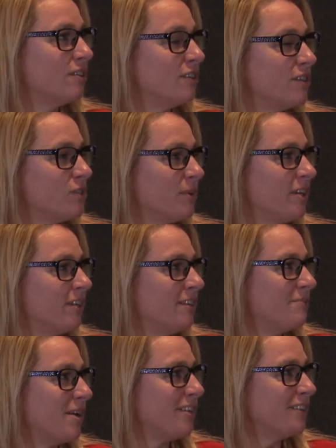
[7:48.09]
There's been
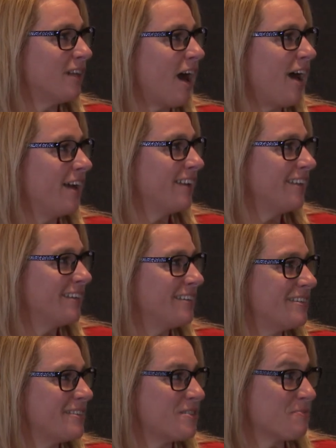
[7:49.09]
a lot in